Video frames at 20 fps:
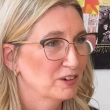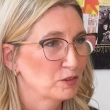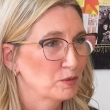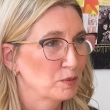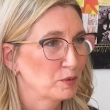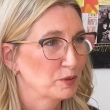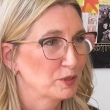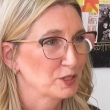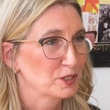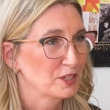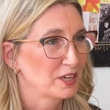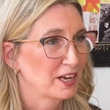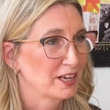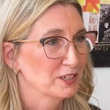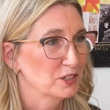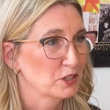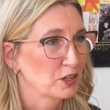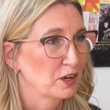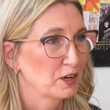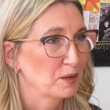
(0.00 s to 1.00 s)
Can't remember the
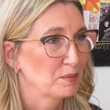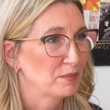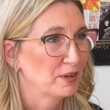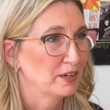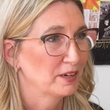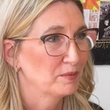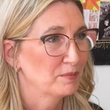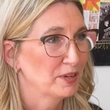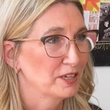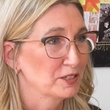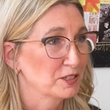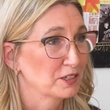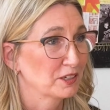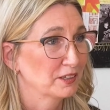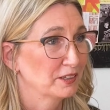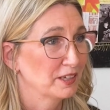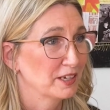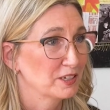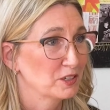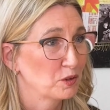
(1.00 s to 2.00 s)
science on it, but it
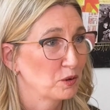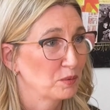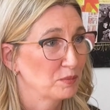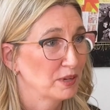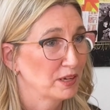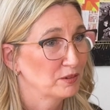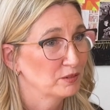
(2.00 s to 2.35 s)
basically told